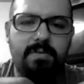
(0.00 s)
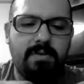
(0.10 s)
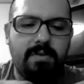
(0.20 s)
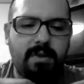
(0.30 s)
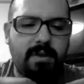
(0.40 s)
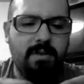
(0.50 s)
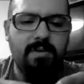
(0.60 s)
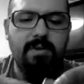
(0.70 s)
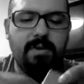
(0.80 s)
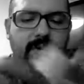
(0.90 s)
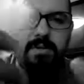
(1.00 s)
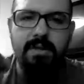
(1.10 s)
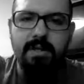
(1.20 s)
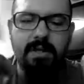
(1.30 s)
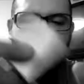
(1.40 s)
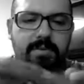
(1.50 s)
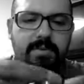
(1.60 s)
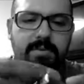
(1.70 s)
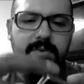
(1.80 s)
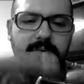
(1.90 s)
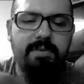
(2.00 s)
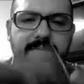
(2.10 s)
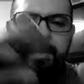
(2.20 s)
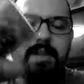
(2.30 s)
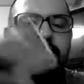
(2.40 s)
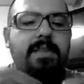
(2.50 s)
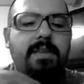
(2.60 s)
uh, Google and YouTube you will find